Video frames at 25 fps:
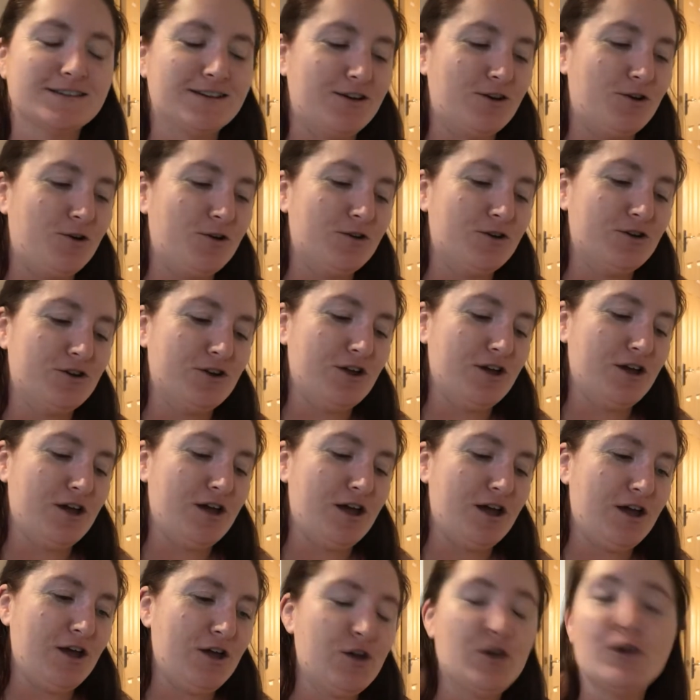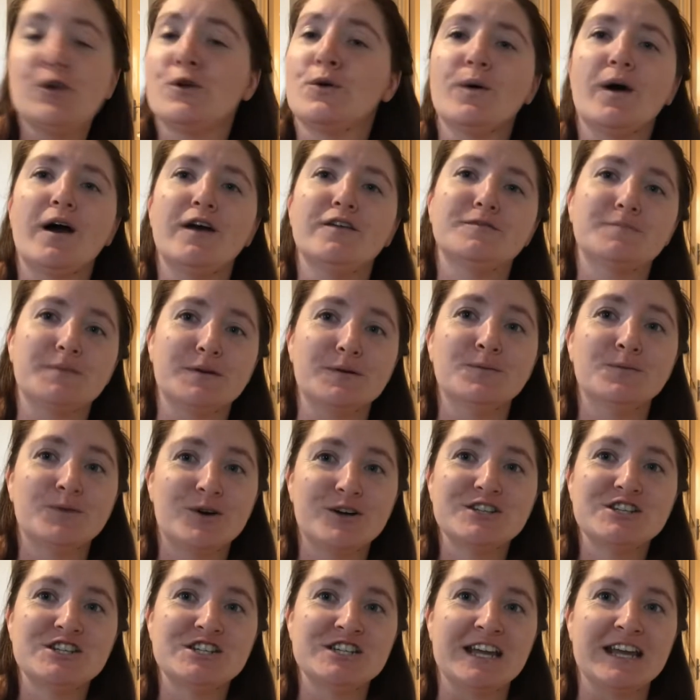on who I've been
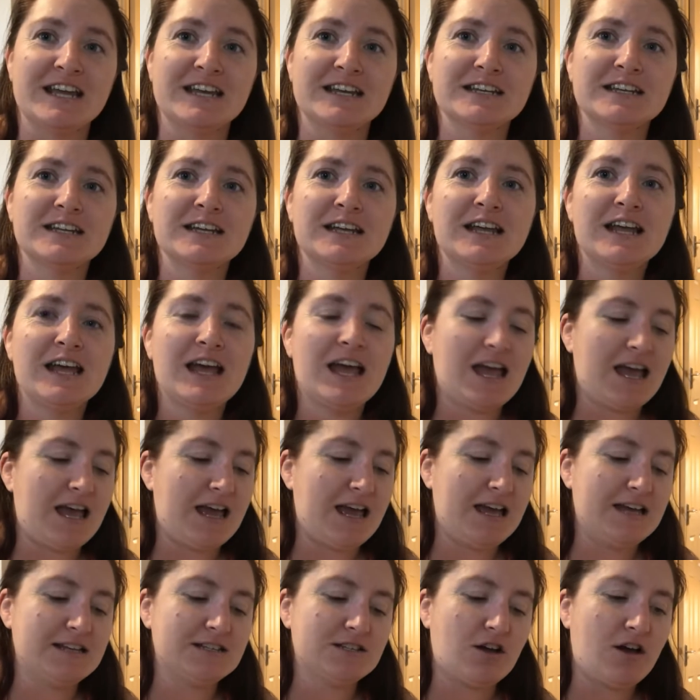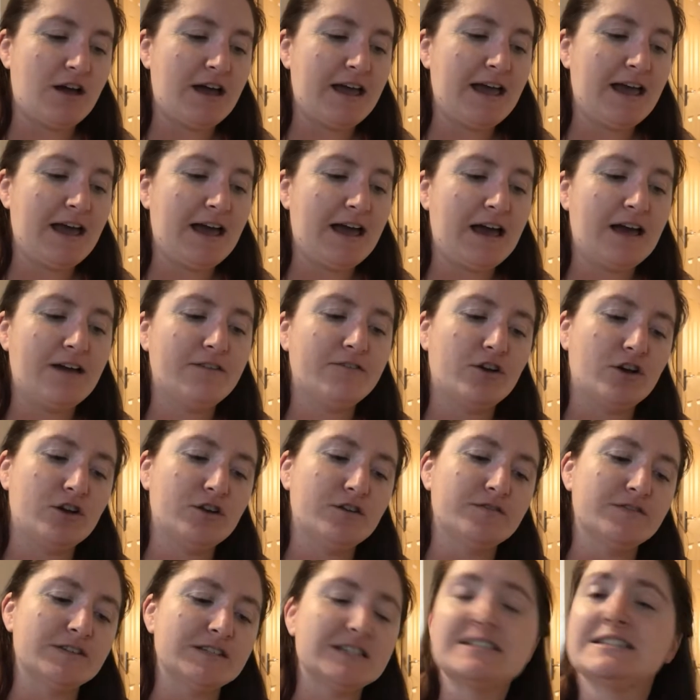watching, and I have
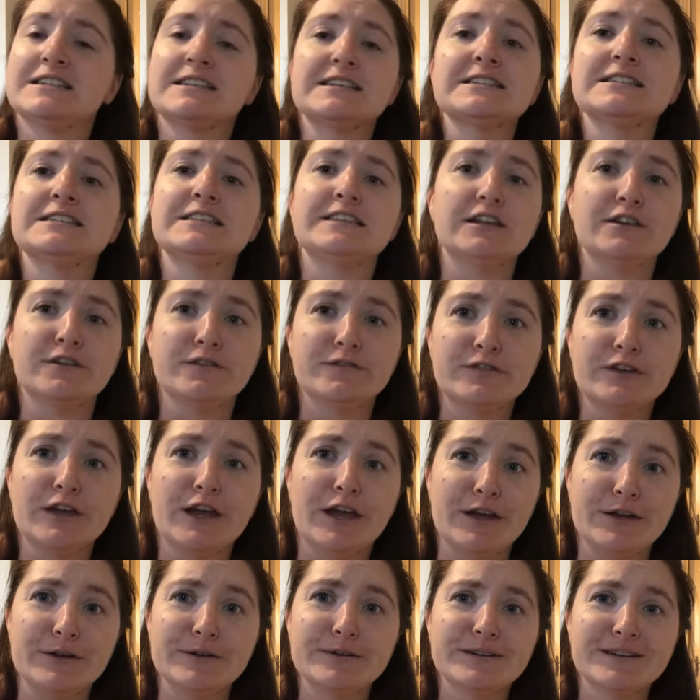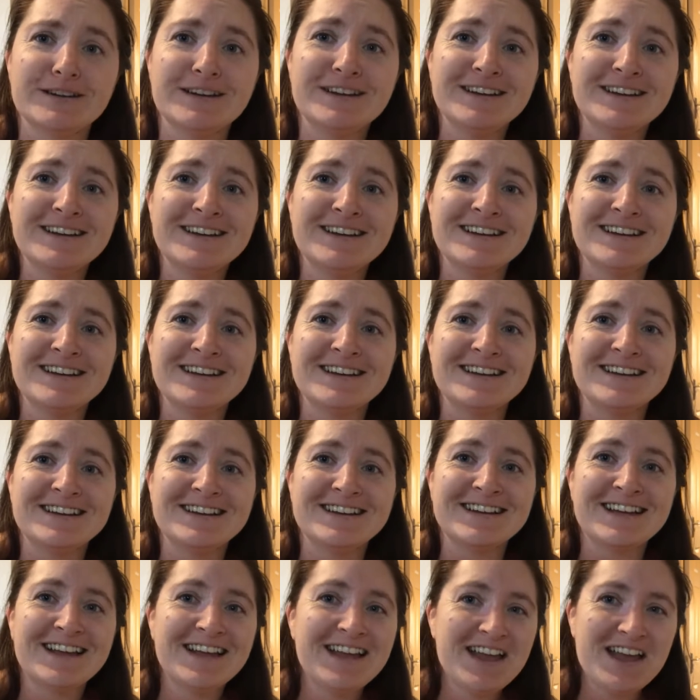over 60 of you
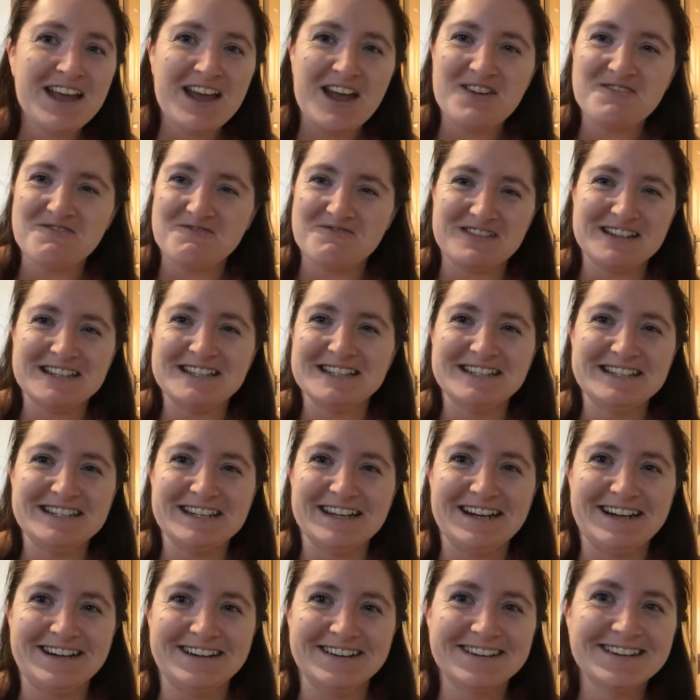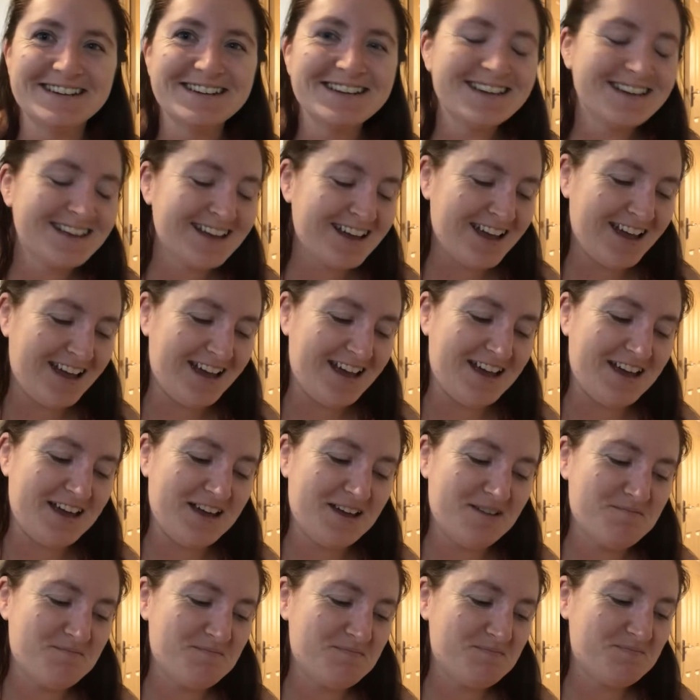written down.
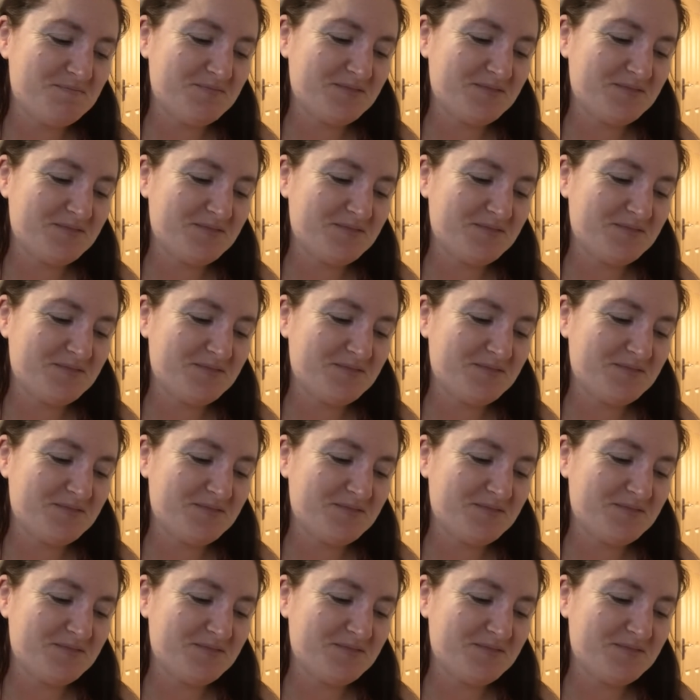I